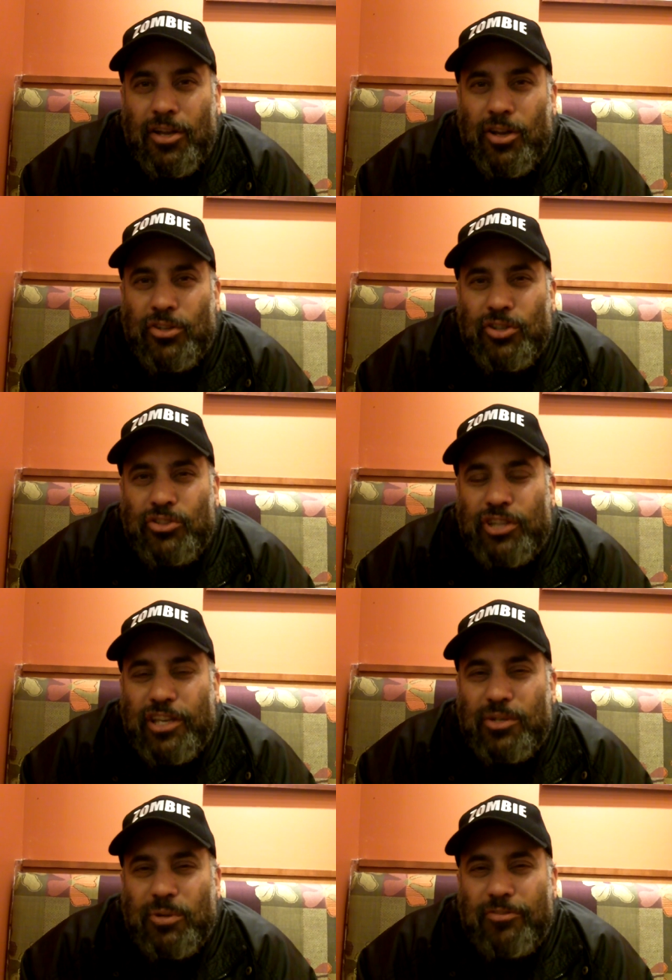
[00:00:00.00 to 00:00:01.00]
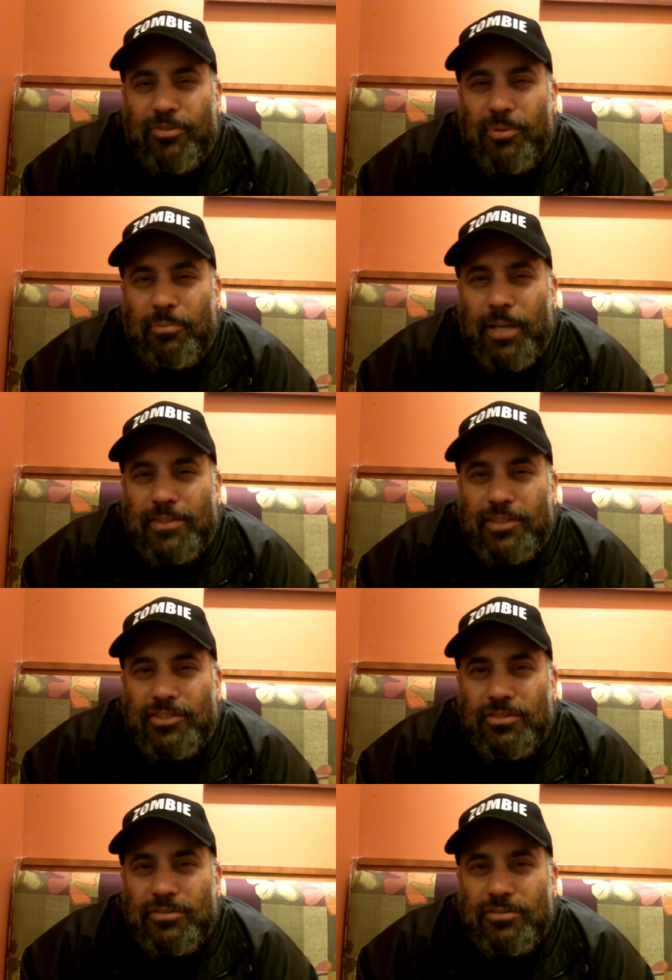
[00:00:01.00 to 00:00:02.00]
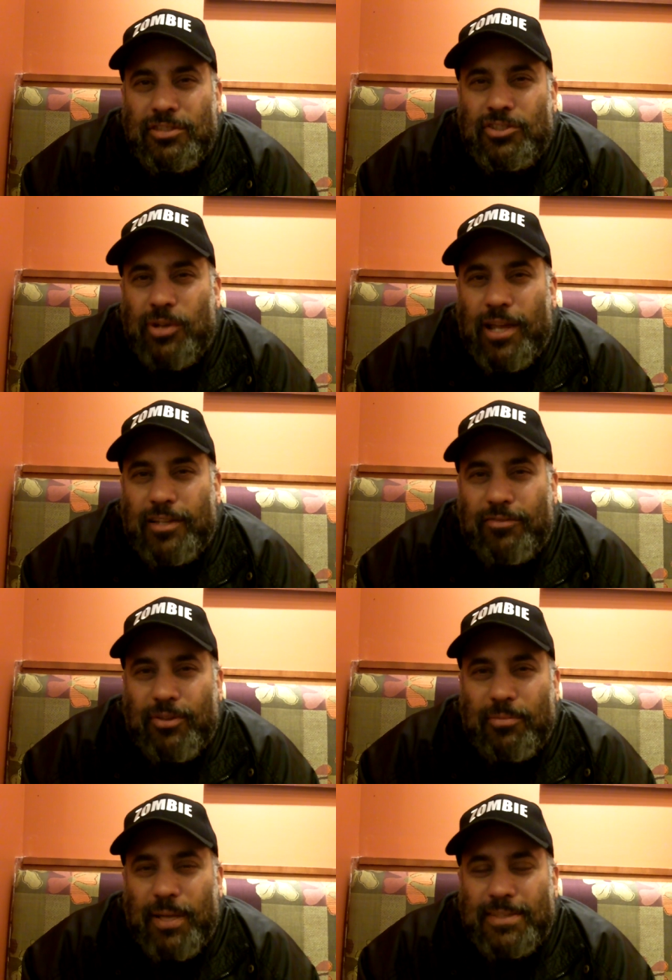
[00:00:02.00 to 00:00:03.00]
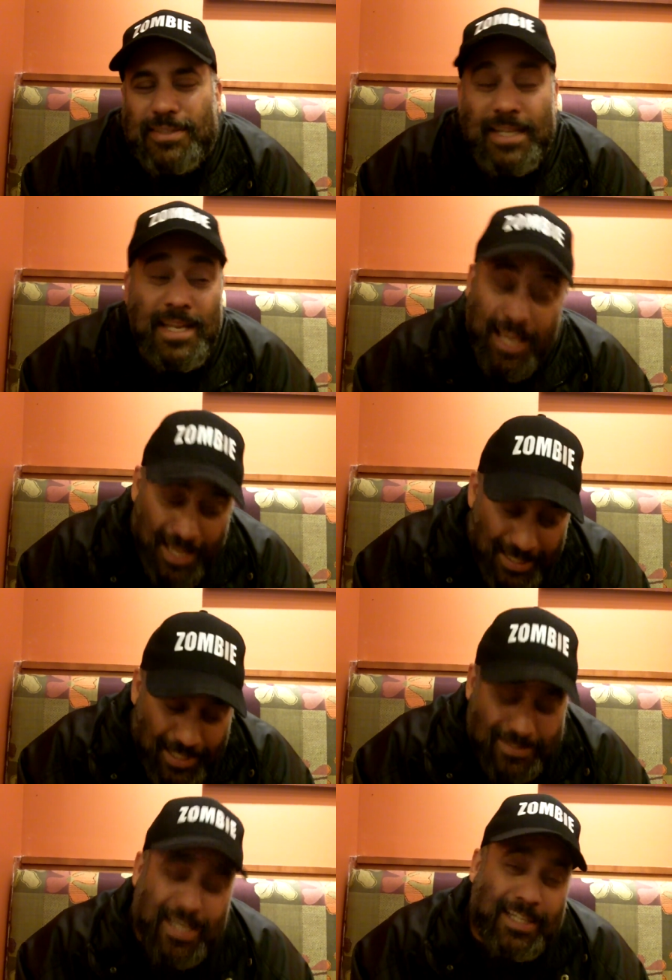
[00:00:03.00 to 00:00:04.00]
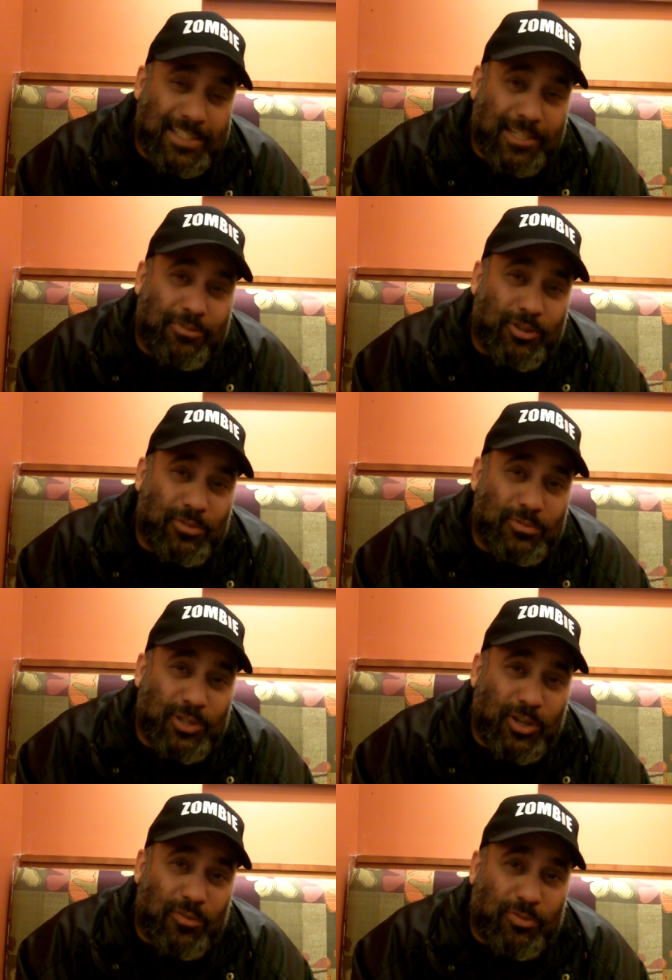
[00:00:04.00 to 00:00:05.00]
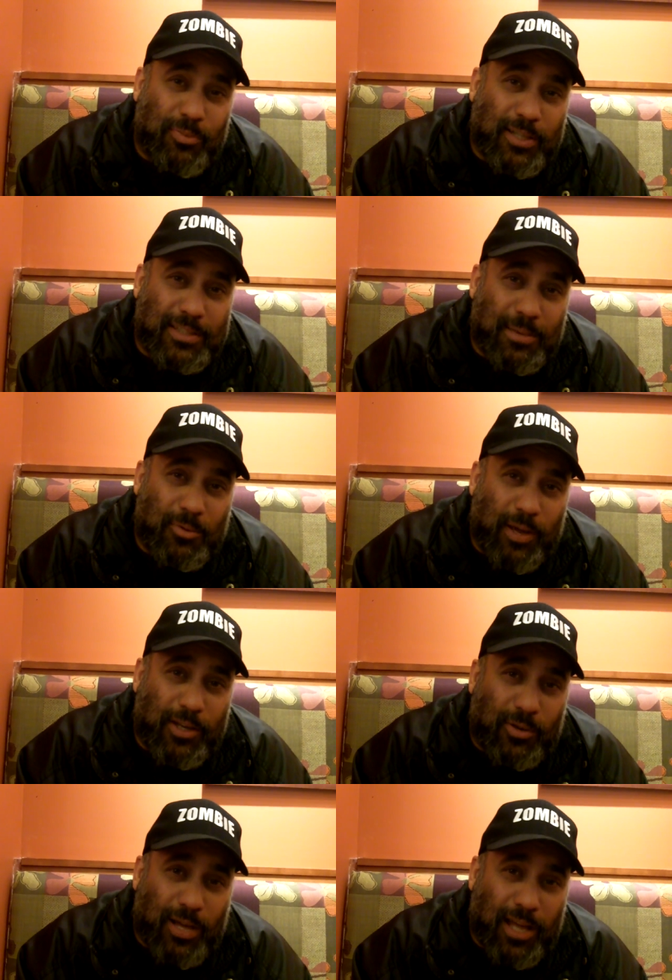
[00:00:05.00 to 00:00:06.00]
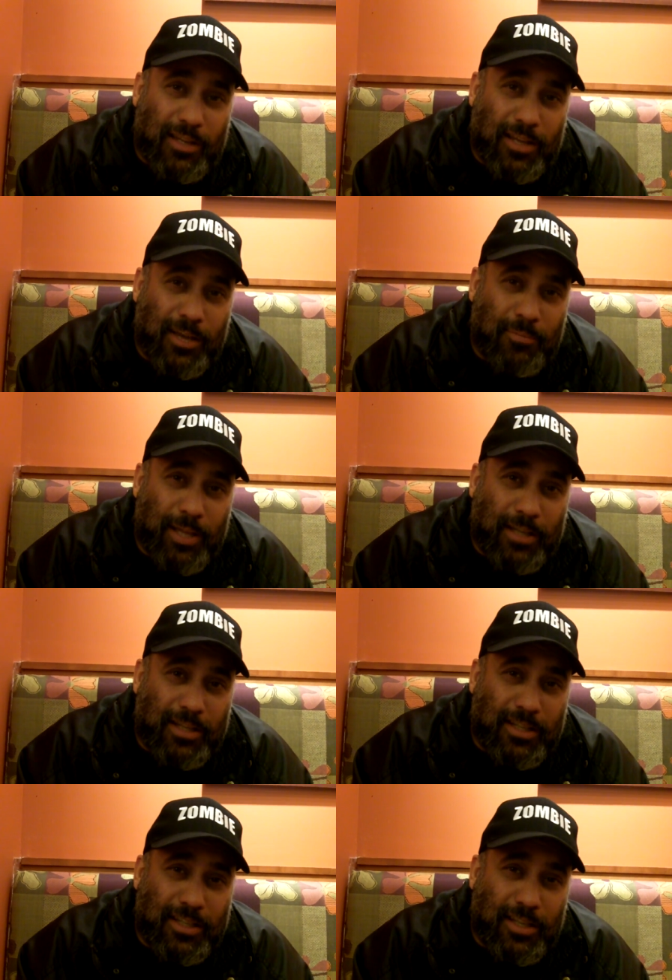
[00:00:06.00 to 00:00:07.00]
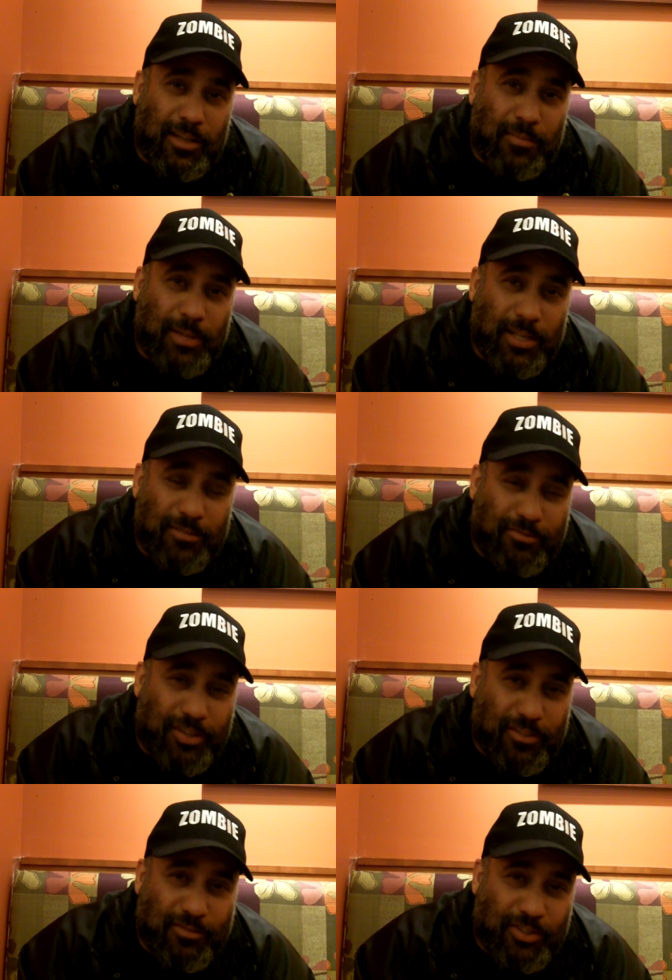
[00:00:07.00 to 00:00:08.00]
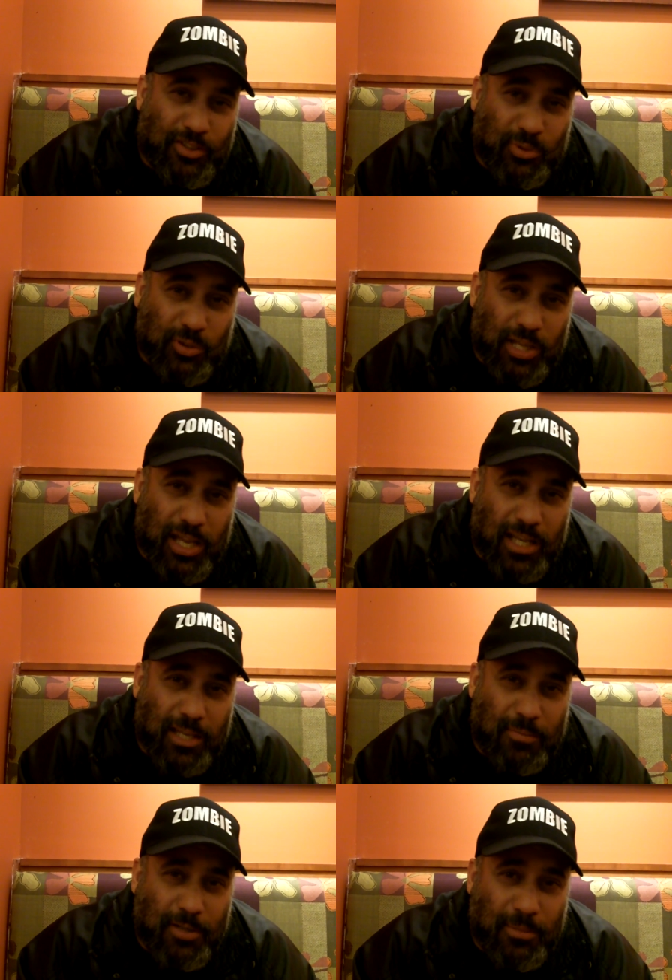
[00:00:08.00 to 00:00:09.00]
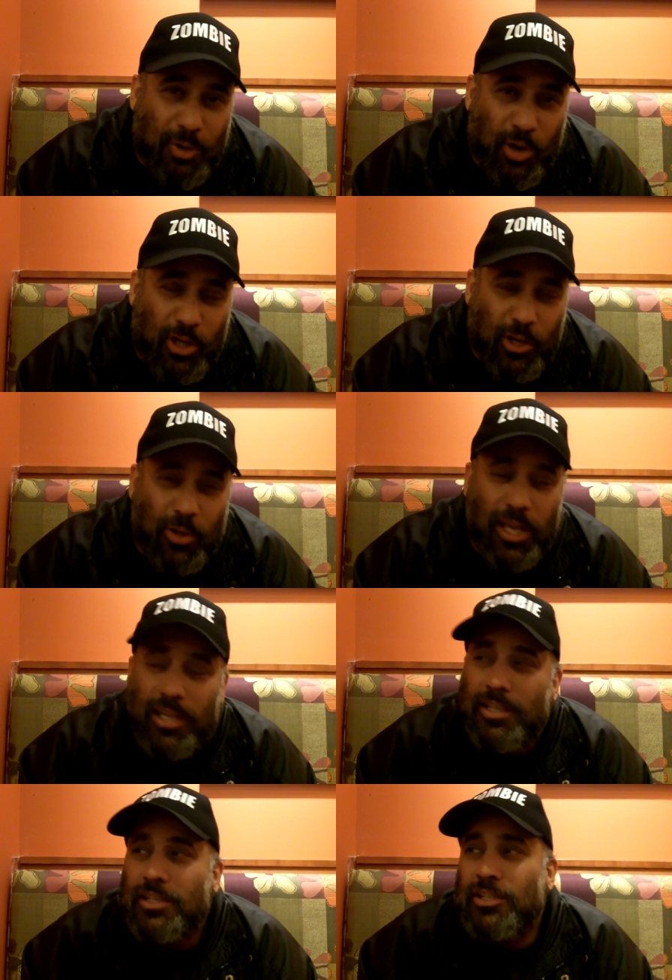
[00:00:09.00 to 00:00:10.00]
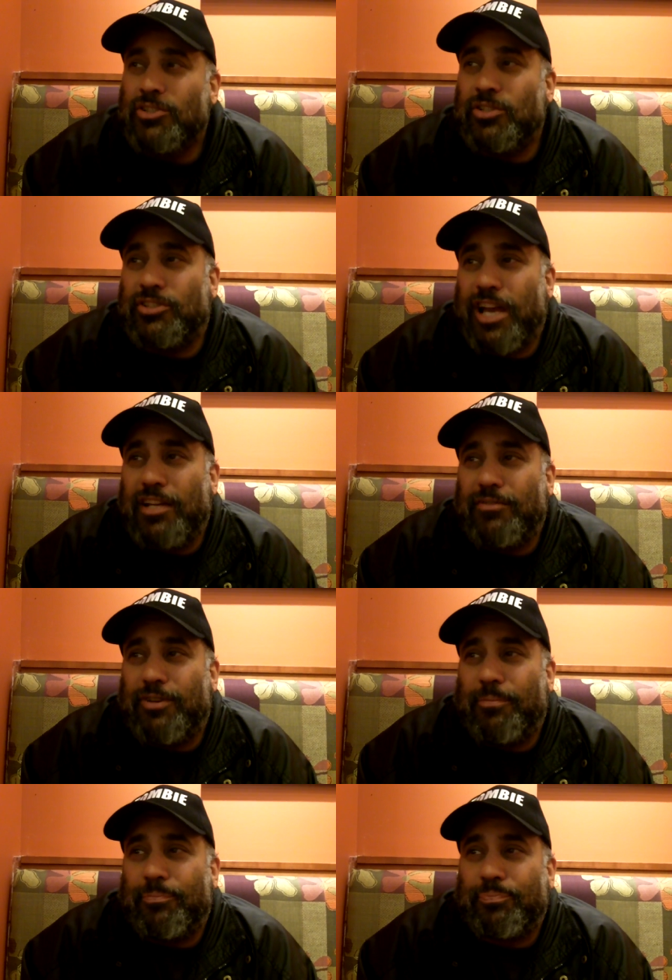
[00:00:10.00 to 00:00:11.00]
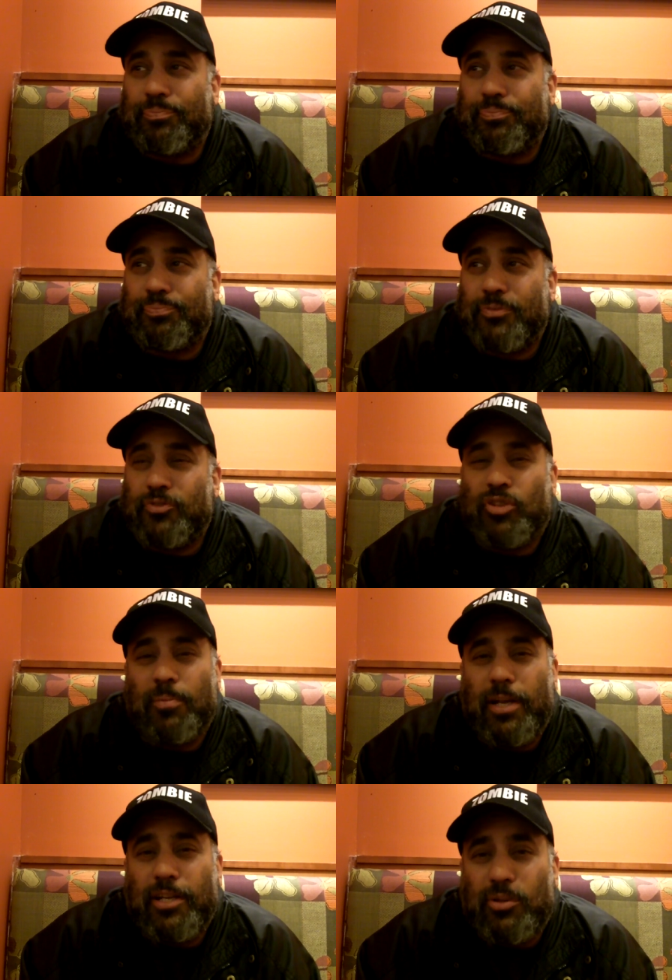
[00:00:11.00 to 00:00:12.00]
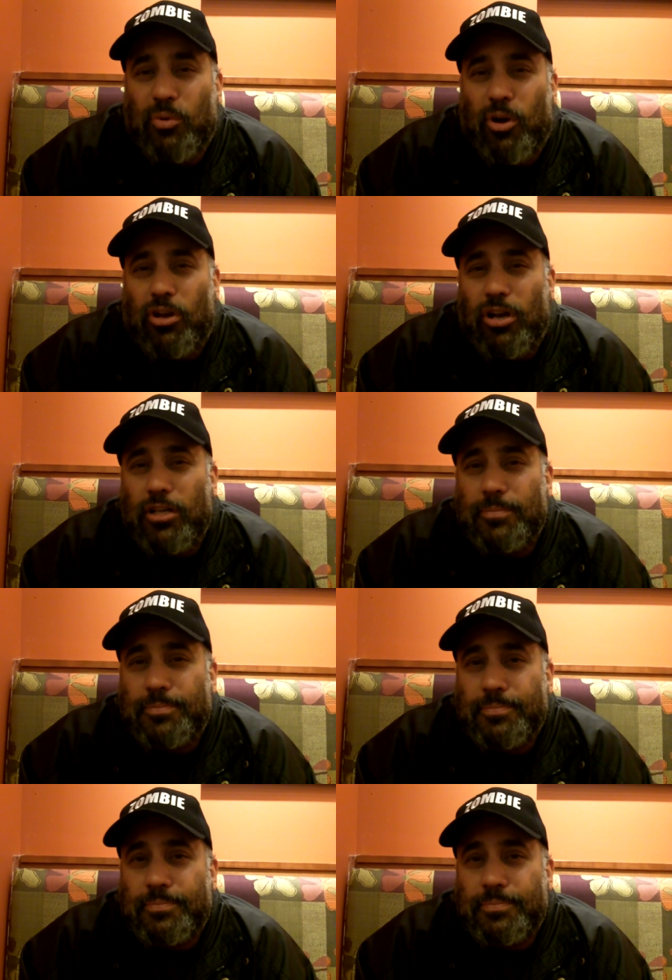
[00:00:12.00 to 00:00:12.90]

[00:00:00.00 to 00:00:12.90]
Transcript: are, are, are, taken away from the message, distracting from the message. And that's kind of difficult, you know, for me because I'm a radio guy. I'm not a, I'm not a vi visual guy, I'm, a, I'm an audio guy. So it's kind of um, something I need to work on.